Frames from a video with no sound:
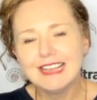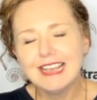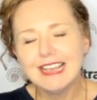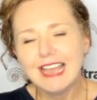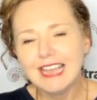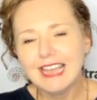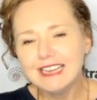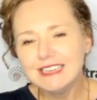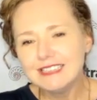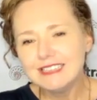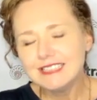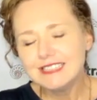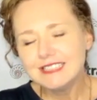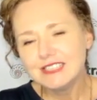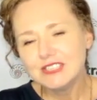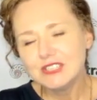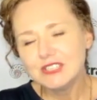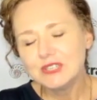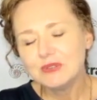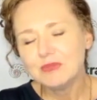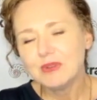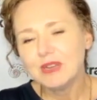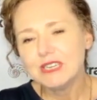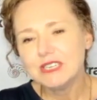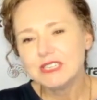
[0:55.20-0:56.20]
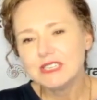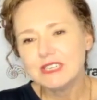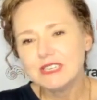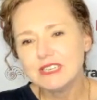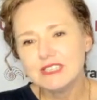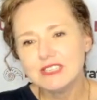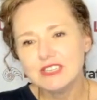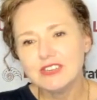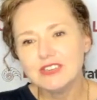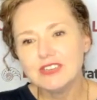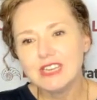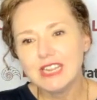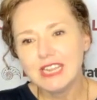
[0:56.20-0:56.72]
Haydn's situation is
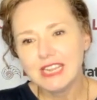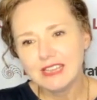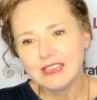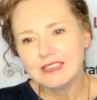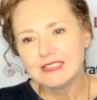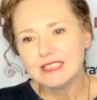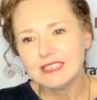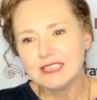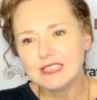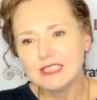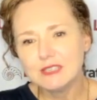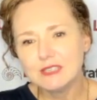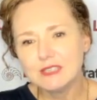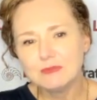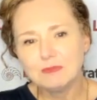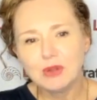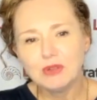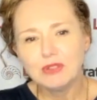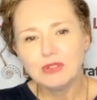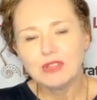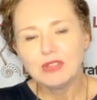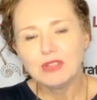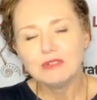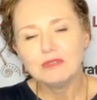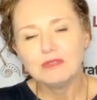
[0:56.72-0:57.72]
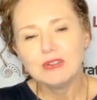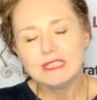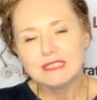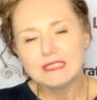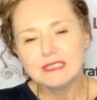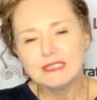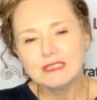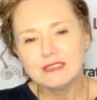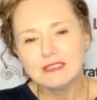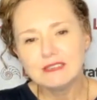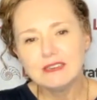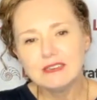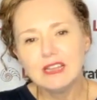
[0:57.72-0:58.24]
unique as he's both a
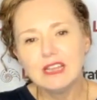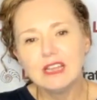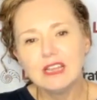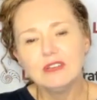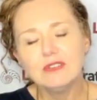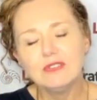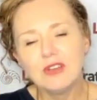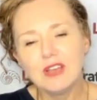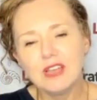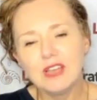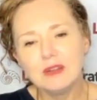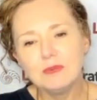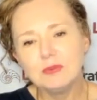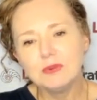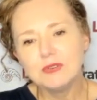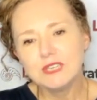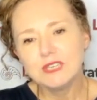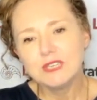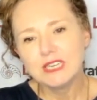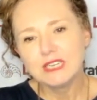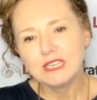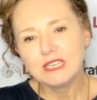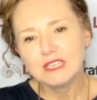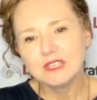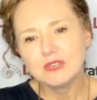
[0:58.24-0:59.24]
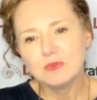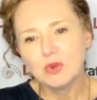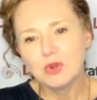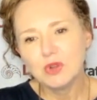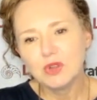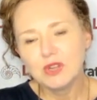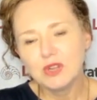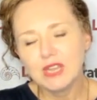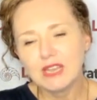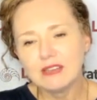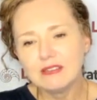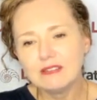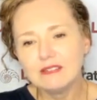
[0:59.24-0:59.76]
resident fire protection
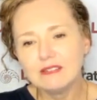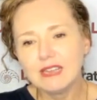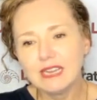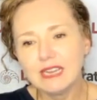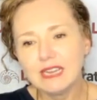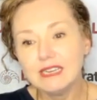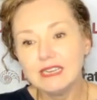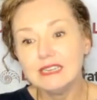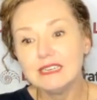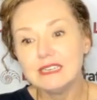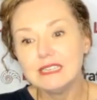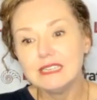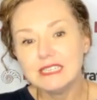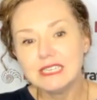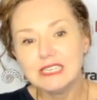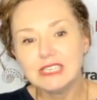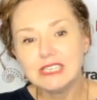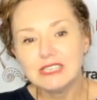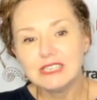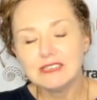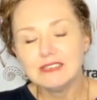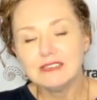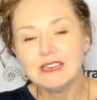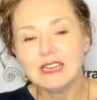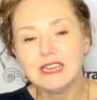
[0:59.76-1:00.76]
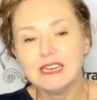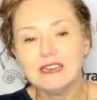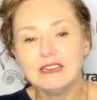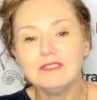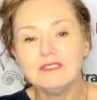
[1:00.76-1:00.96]
worker and, in addition, an